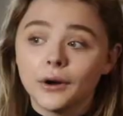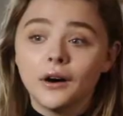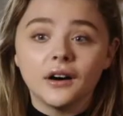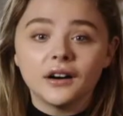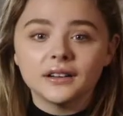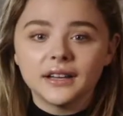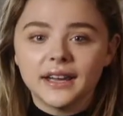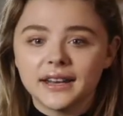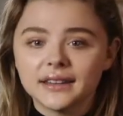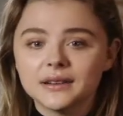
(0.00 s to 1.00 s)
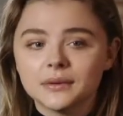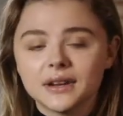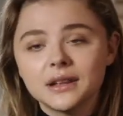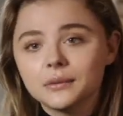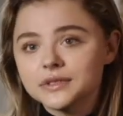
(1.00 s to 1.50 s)
raw. And I think when
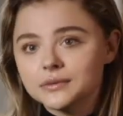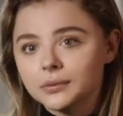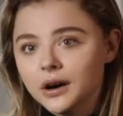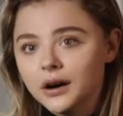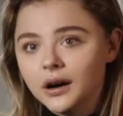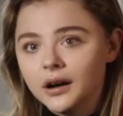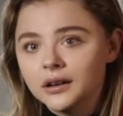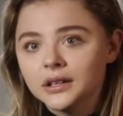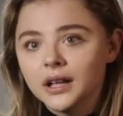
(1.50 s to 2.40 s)
anyone's raw